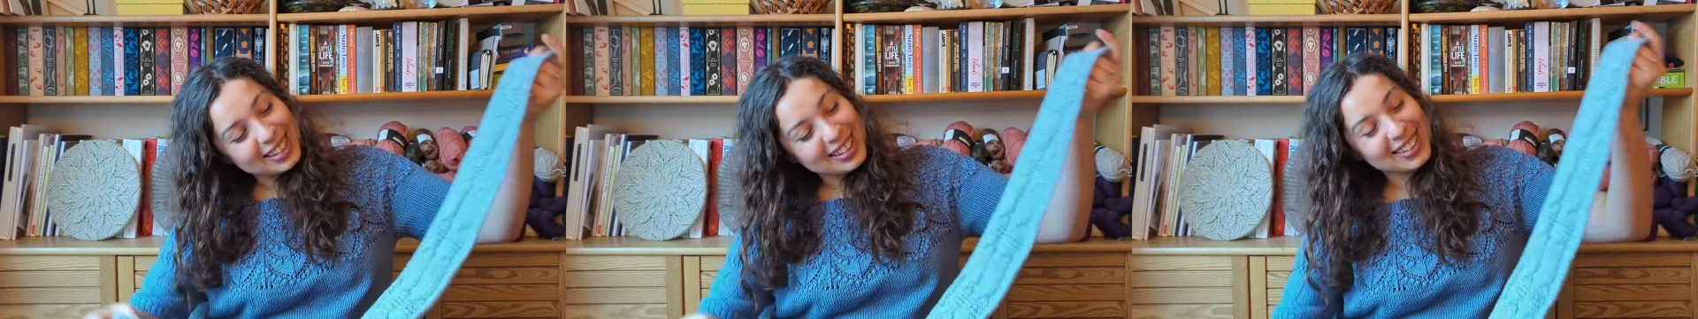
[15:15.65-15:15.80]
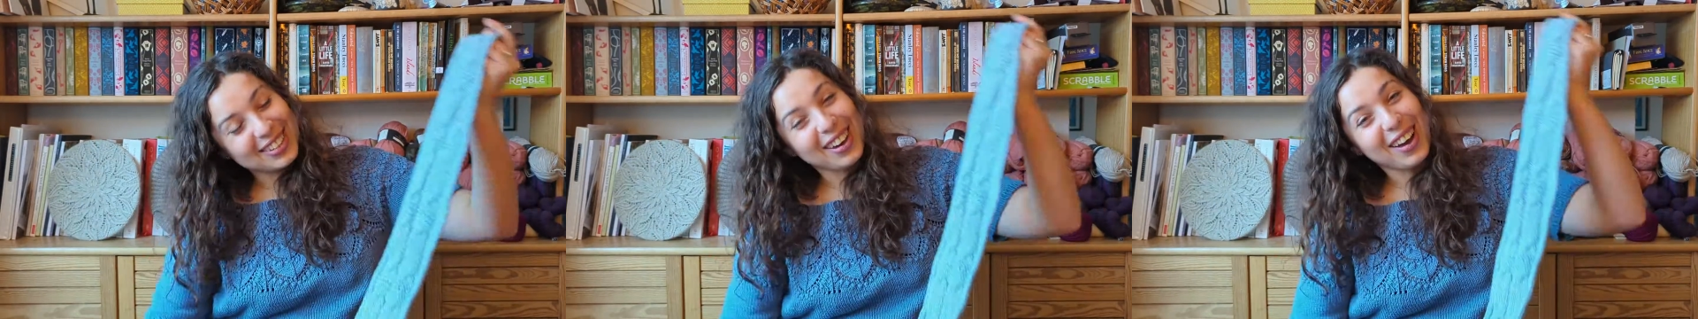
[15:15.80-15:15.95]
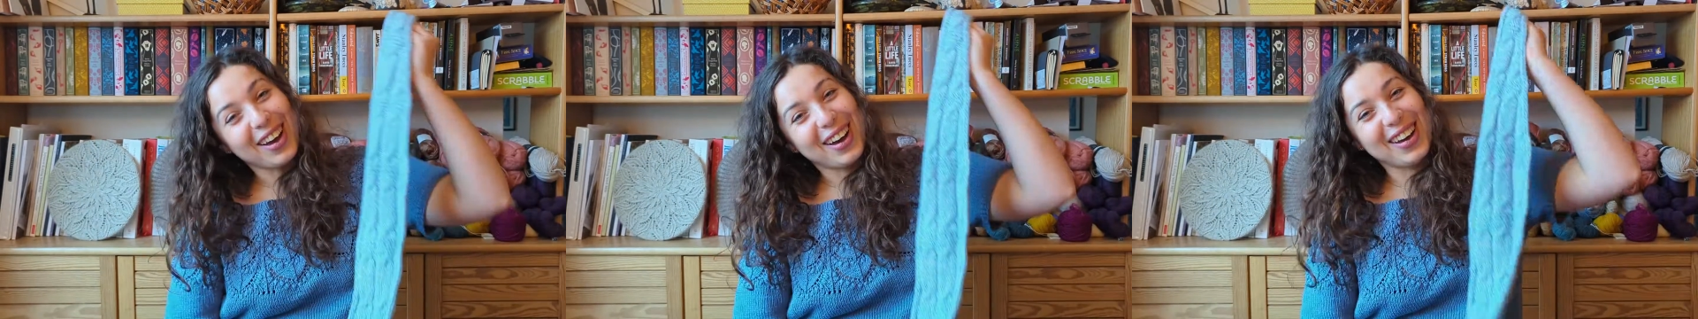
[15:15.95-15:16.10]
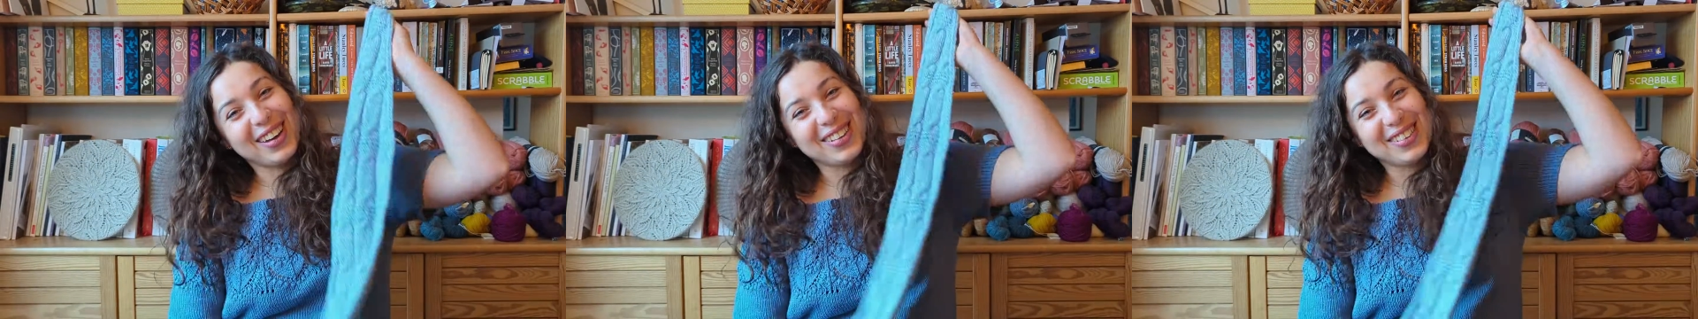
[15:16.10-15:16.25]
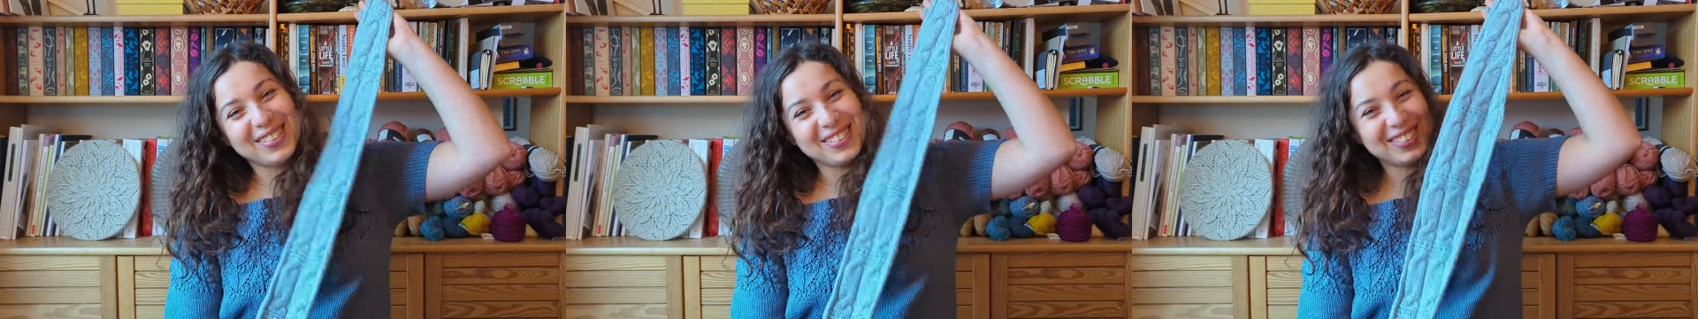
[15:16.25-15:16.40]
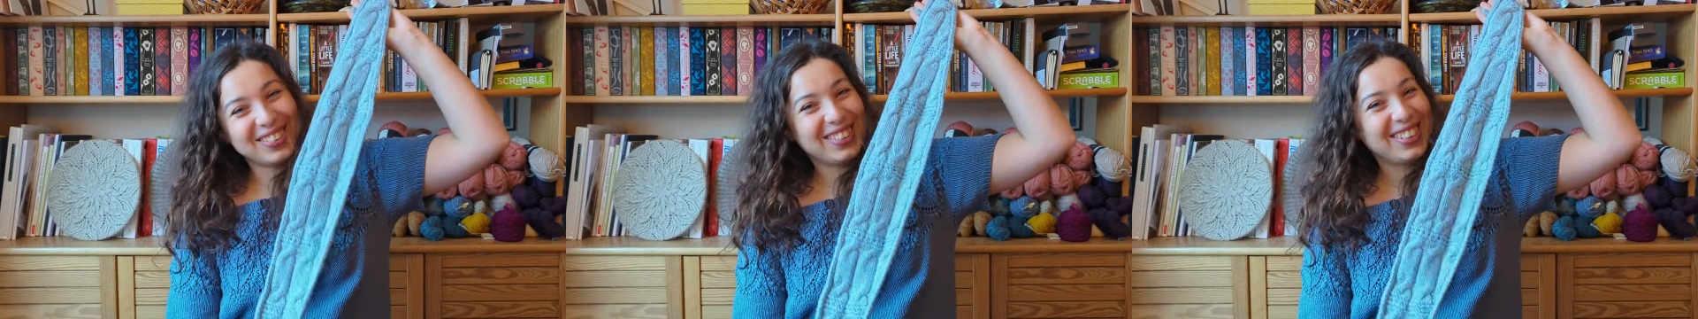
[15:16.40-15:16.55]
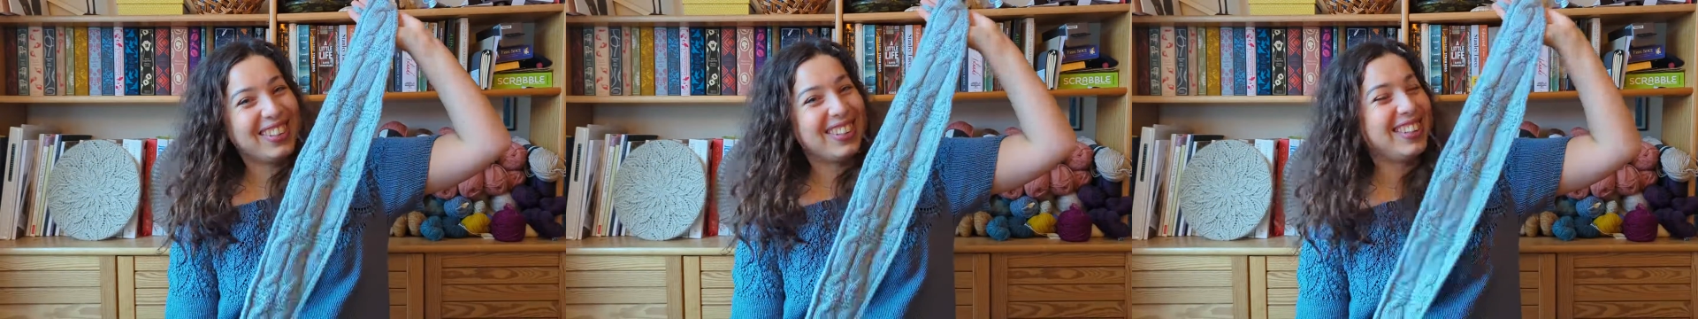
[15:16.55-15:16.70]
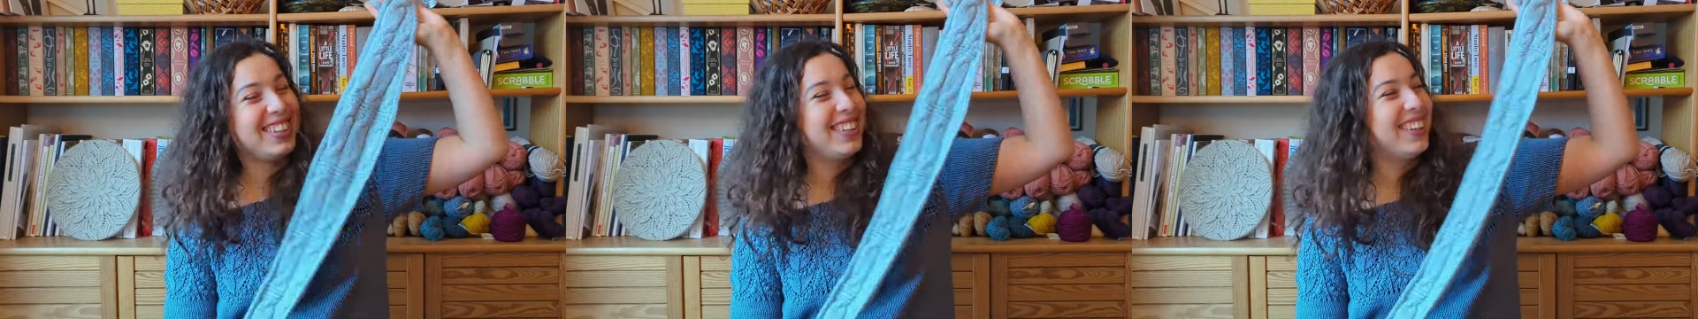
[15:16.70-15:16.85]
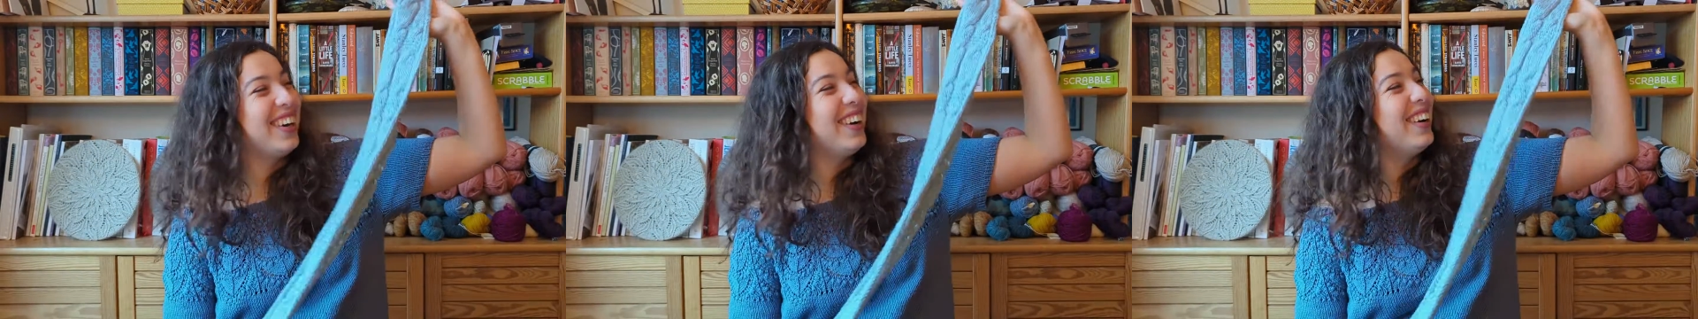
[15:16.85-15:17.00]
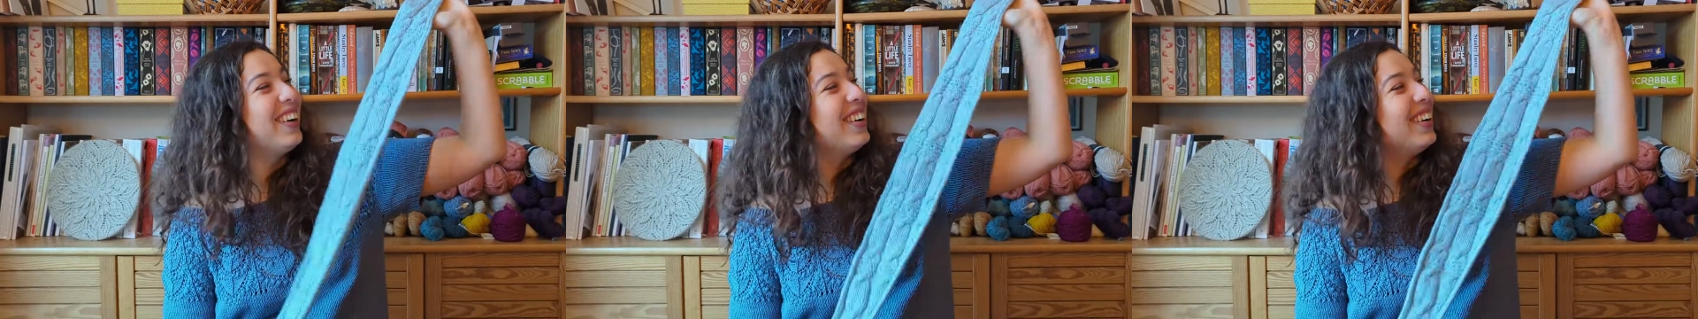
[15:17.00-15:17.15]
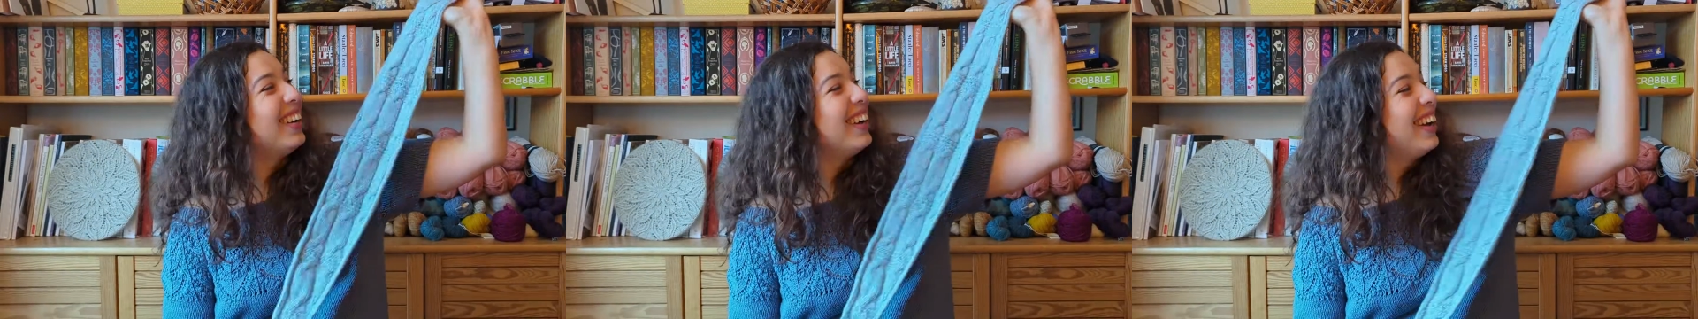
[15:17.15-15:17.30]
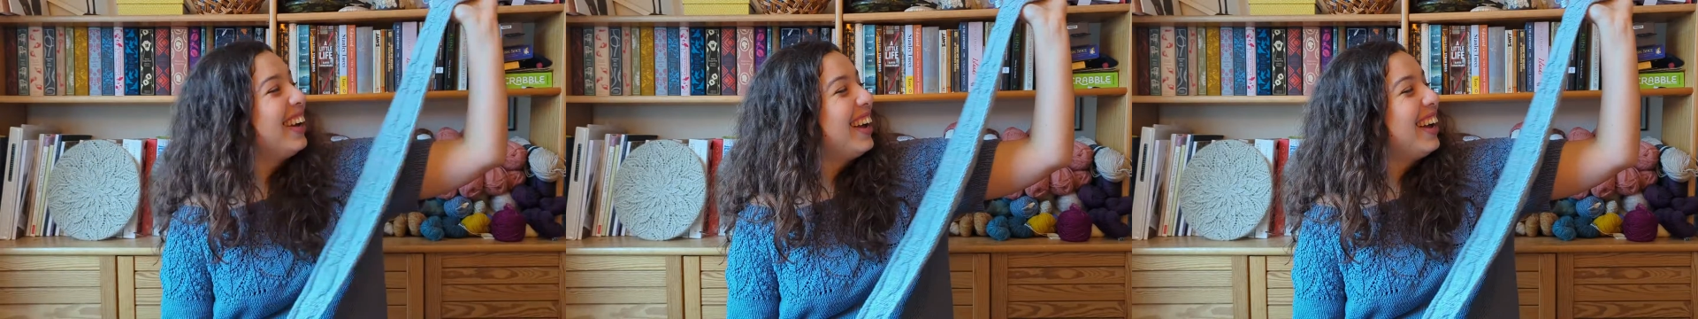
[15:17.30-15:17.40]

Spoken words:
scarf. So